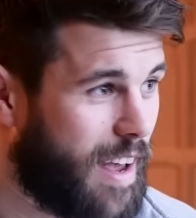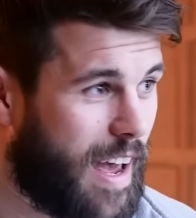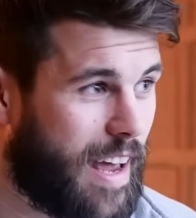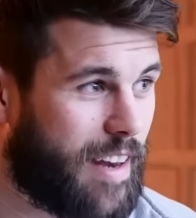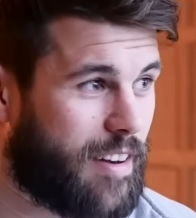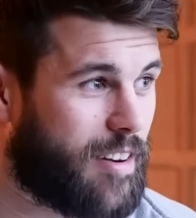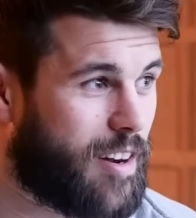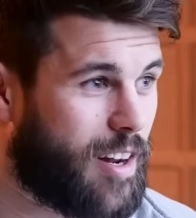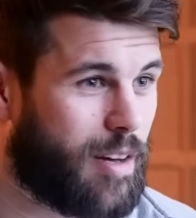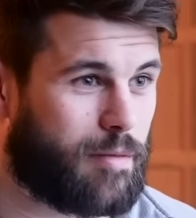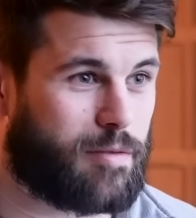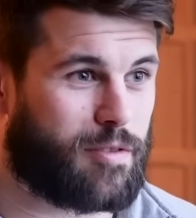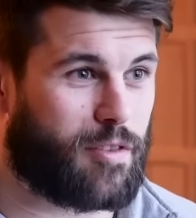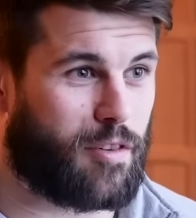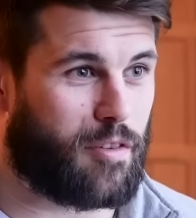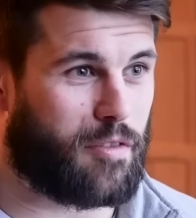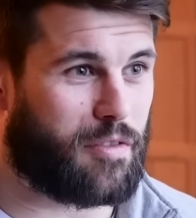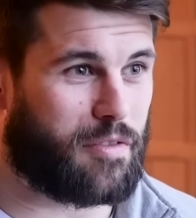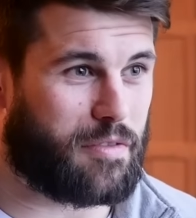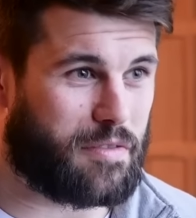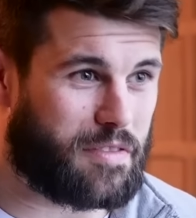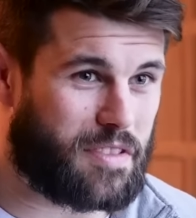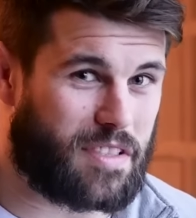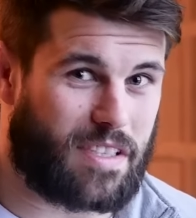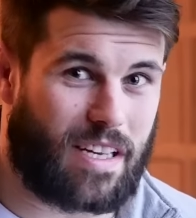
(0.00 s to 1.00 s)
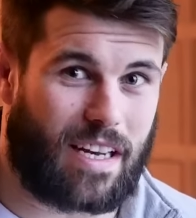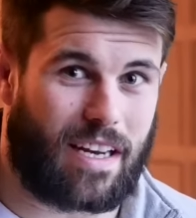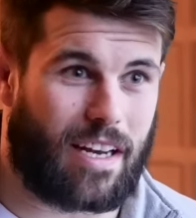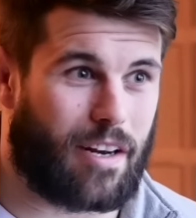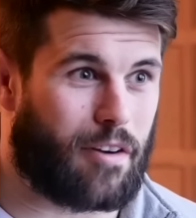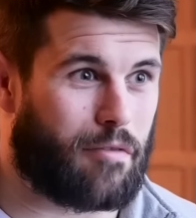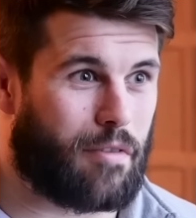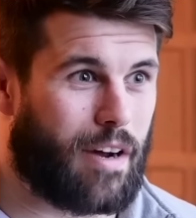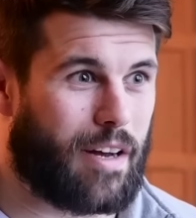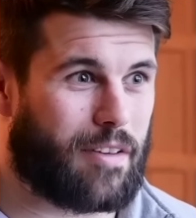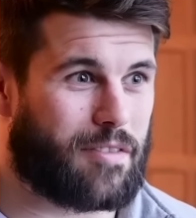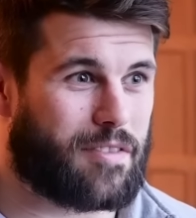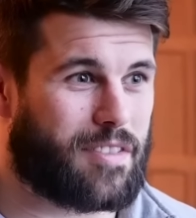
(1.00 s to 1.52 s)
ended up sort of sticking
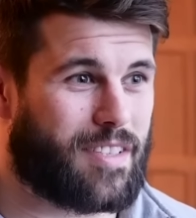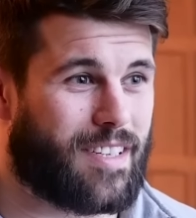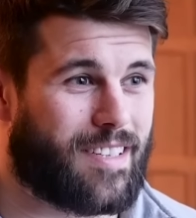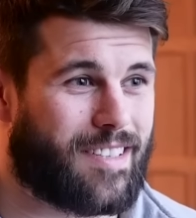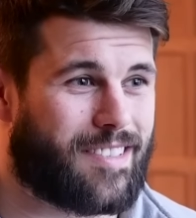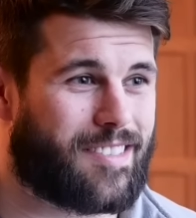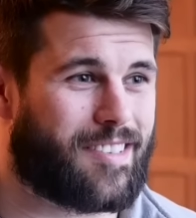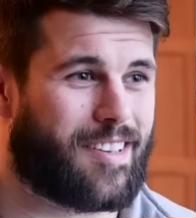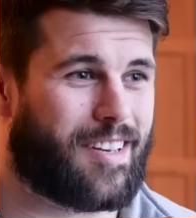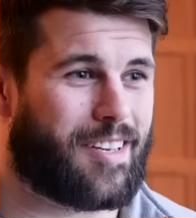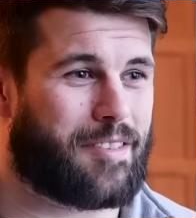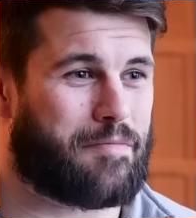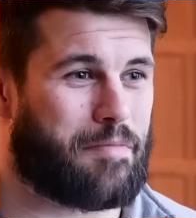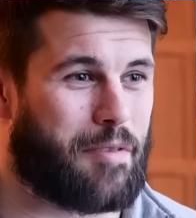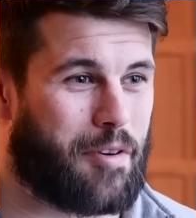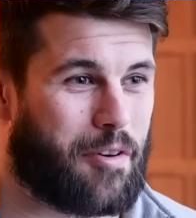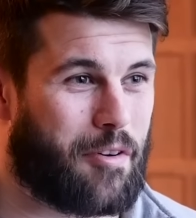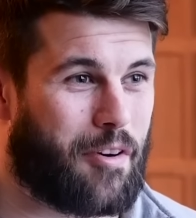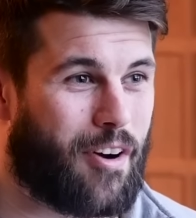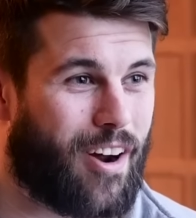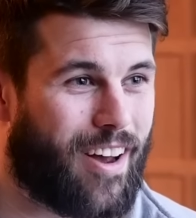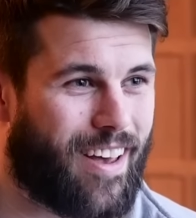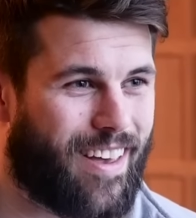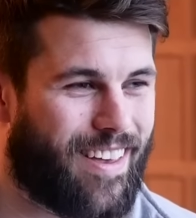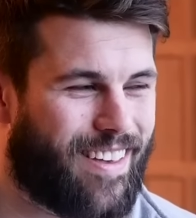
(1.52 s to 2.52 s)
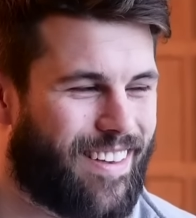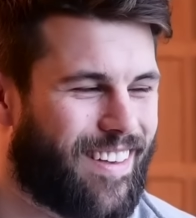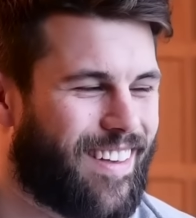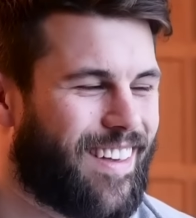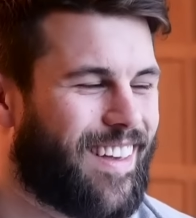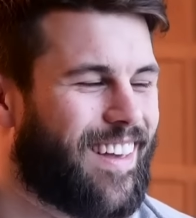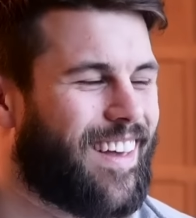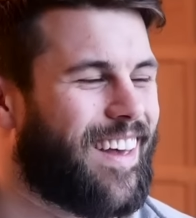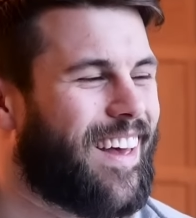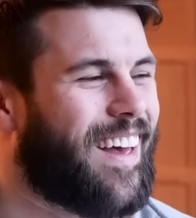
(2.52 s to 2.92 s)
around since. So that's been all right.